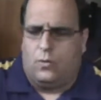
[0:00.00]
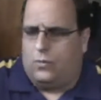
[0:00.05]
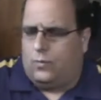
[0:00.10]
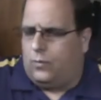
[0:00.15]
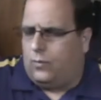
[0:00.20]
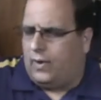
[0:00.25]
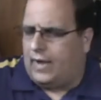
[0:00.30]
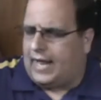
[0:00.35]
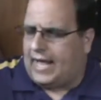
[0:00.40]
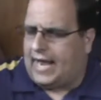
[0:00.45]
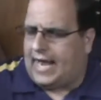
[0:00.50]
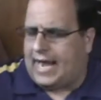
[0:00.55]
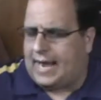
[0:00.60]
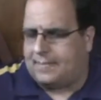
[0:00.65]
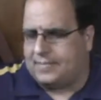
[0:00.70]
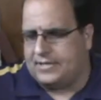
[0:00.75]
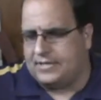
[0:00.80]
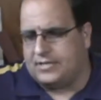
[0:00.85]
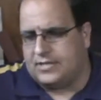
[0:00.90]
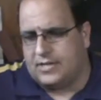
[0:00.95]
What
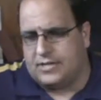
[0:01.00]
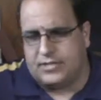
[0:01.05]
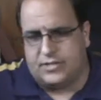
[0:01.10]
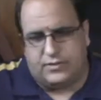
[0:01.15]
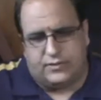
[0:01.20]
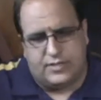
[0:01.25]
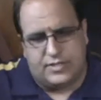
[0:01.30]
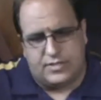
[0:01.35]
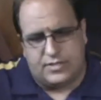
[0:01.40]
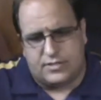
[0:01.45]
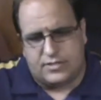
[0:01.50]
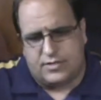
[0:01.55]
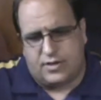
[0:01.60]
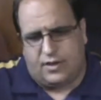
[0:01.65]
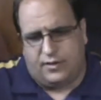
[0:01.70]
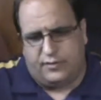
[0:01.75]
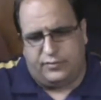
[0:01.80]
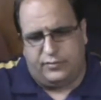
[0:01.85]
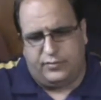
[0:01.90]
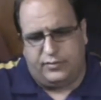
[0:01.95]
happens is, and the reason it's
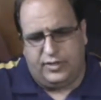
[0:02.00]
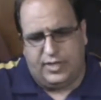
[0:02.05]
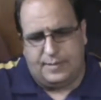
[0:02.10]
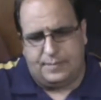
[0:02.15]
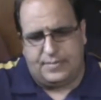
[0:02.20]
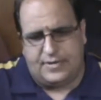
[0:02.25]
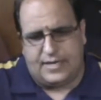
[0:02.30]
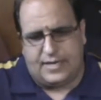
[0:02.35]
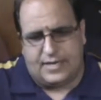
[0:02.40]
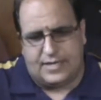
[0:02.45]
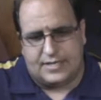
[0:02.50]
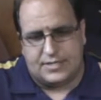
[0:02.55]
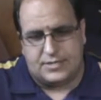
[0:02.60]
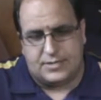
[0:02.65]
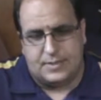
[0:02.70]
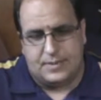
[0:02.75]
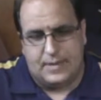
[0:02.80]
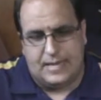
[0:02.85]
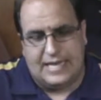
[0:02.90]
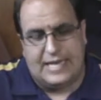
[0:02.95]
called flipped is,
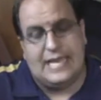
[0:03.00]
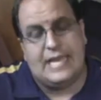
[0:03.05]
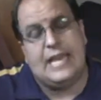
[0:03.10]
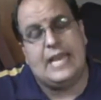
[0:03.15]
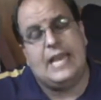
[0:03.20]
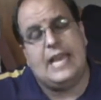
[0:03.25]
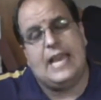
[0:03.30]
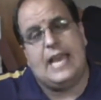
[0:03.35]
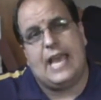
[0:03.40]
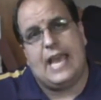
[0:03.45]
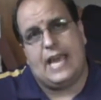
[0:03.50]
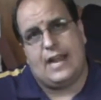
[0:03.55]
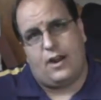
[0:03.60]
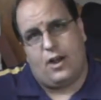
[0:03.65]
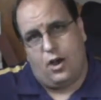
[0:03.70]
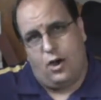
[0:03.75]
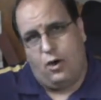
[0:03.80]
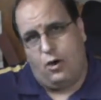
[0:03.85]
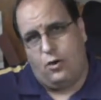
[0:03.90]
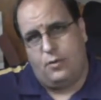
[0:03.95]
at
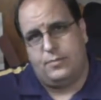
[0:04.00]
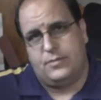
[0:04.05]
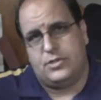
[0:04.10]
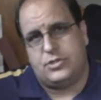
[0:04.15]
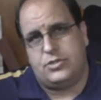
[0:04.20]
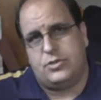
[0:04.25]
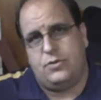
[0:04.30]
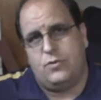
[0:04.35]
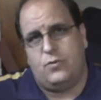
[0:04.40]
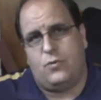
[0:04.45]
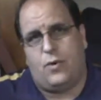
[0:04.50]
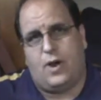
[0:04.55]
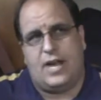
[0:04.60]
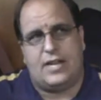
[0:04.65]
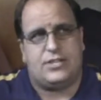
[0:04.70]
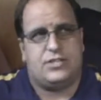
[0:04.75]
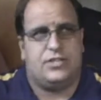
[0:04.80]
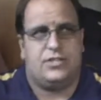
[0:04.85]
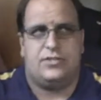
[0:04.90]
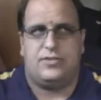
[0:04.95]
home the student
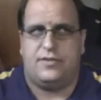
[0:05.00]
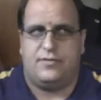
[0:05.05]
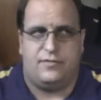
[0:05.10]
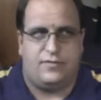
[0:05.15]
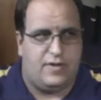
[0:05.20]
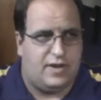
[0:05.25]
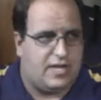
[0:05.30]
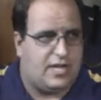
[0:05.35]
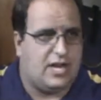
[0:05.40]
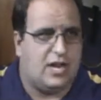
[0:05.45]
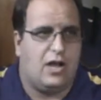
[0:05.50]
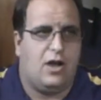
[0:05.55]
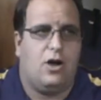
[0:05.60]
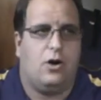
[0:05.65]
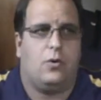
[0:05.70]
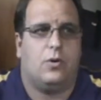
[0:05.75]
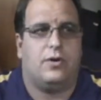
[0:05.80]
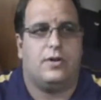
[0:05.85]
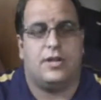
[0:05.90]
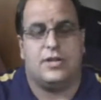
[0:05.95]
watches a
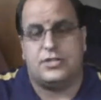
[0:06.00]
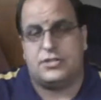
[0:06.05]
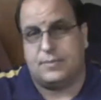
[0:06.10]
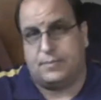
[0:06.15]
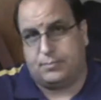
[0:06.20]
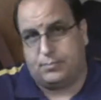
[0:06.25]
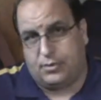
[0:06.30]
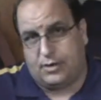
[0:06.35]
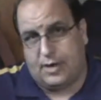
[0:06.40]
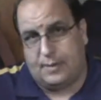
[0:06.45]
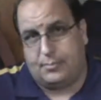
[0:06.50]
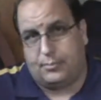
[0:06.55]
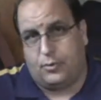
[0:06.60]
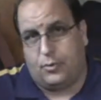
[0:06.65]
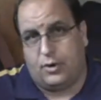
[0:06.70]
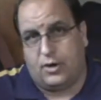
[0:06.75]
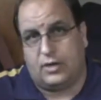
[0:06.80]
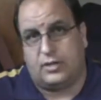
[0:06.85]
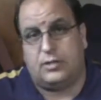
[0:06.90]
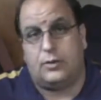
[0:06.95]
video or does some prep
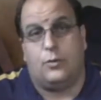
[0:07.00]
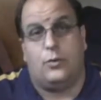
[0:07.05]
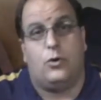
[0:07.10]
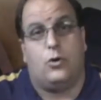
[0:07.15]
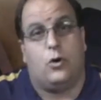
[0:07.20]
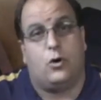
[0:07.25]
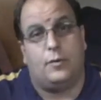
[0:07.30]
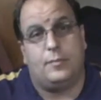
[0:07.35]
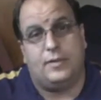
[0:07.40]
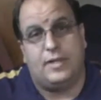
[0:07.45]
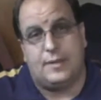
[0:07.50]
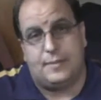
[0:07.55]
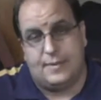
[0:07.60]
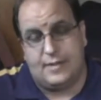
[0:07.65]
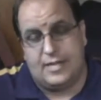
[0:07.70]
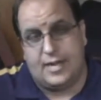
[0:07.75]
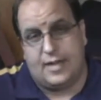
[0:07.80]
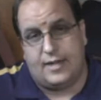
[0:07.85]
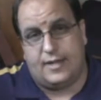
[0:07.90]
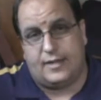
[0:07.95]
work that would normally be
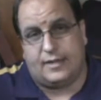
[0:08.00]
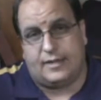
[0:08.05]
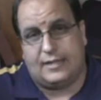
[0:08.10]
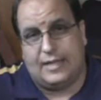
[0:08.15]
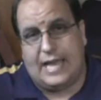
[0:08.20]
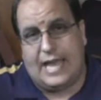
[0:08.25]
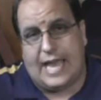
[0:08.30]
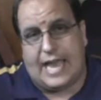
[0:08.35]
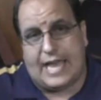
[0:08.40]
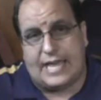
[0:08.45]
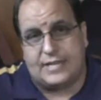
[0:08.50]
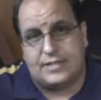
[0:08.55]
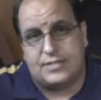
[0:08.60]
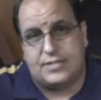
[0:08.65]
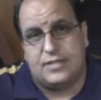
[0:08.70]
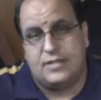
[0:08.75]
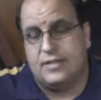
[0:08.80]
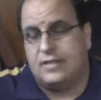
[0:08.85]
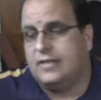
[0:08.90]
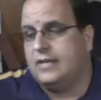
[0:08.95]
done in
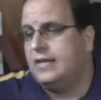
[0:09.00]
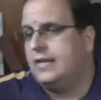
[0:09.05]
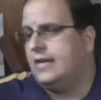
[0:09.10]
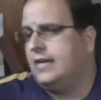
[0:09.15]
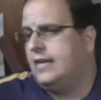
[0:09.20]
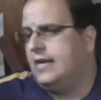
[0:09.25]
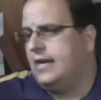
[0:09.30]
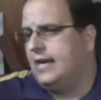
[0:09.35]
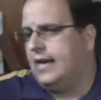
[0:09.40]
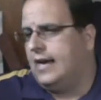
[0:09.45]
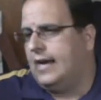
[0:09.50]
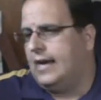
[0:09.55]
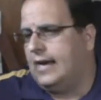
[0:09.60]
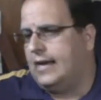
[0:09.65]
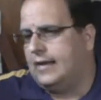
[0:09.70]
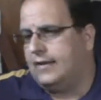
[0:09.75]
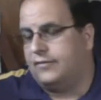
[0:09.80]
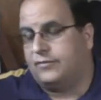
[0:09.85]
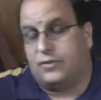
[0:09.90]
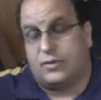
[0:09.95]
class.
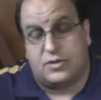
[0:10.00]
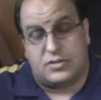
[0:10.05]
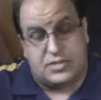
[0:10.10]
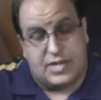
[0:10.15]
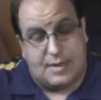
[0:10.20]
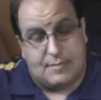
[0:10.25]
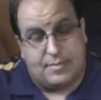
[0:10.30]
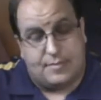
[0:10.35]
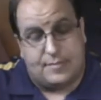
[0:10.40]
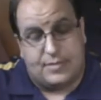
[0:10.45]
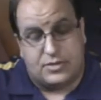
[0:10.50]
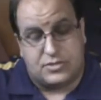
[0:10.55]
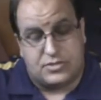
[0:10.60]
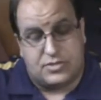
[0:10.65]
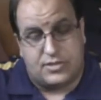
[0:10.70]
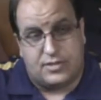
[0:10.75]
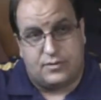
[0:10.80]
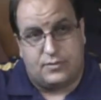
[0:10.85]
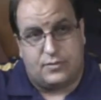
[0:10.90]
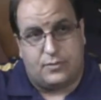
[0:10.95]
For example, most
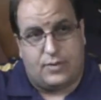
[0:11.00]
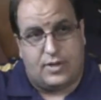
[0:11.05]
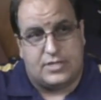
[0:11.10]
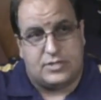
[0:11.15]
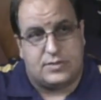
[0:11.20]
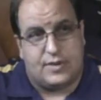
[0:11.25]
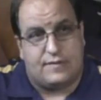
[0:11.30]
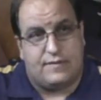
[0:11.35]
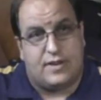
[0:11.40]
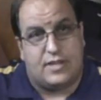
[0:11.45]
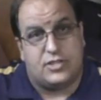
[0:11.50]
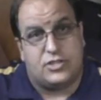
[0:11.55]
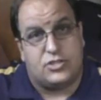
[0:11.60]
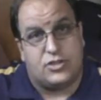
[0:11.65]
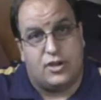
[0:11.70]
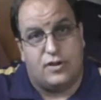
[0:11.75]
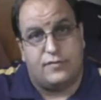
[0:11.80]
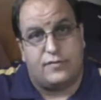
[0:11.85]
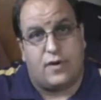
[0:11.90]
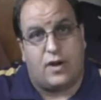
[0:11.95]
of the ones I've done
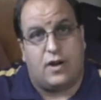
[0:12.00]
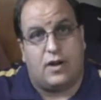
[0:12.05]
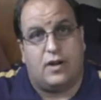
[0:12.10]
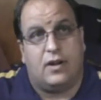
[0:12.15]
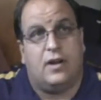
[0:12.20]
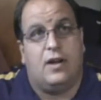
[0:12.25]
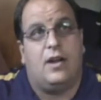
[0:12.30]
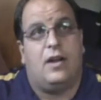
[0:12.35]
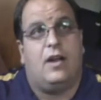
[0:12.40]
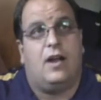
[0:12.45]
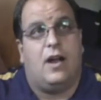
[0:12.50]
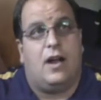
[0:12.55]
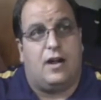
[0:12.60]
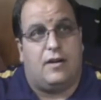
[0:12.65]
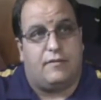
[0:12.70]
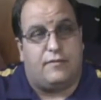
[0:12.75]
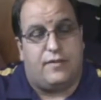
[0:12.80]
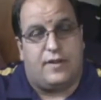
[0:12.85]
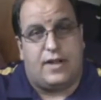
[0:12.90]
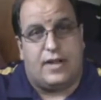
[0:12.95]
so far
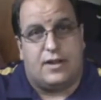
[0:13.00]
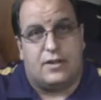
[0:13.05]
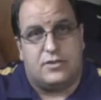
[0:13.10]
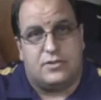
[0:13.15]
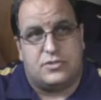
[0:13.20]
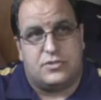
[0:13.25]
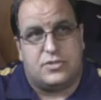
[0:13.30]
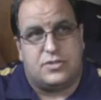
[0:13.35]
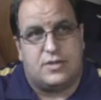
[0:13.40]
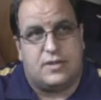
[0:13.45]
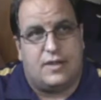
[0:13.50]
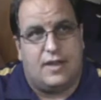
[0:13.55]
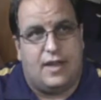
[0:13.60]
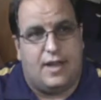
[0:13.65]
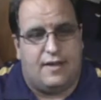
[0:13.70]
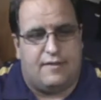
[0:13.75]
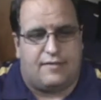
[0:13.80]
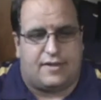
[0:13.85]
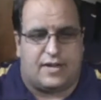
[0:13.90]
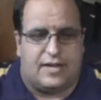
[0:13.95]
are videos
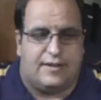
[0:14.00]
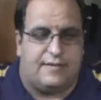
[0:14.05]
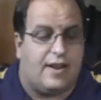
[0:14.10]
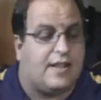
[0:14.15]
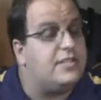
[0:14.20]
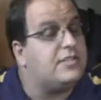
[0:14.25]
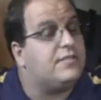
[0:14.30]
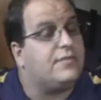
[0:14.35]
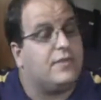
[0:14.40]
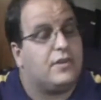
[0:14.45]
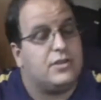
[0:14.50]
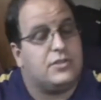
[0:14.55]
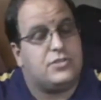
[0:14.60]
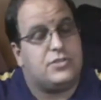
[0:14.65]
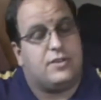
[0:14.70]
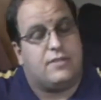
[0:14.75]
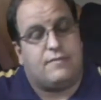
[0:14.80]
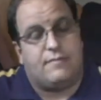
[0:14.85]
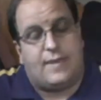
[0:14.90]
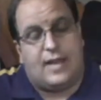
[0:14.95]
of a condensed
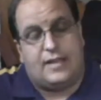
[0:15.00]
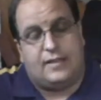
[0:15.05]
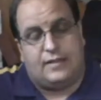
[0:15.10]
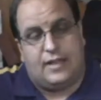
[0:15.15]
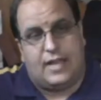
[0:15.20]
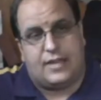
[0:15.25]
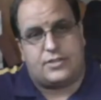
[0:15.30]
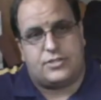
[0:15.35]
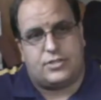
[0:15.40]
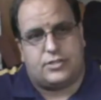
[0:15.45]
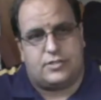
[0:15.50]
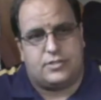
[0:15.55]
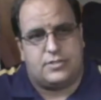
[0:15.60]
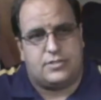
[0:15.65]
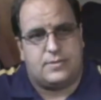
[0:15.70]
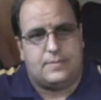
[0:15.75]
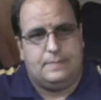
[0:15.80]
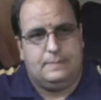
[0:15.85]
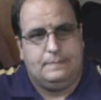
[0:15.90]
version of my lectures,